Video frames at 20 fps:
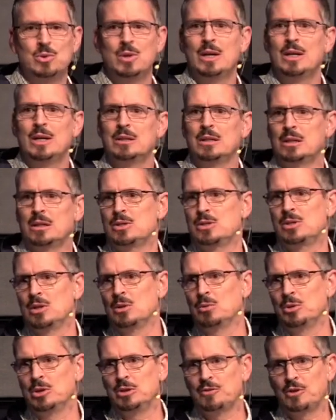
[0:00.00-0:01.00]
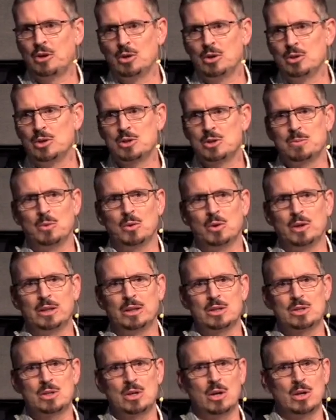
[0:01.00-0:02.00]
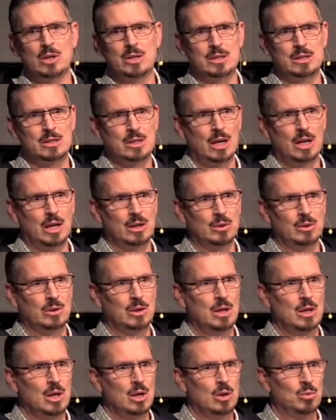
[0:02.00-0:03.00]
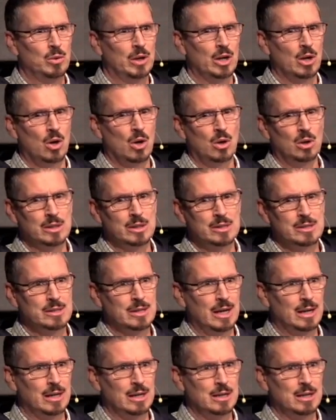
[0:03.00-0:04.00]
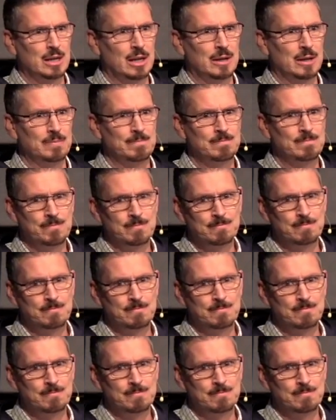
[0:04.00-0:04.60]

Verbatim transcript: you to consider what you've heard this morning. The song is entitled When All Is Said and Done.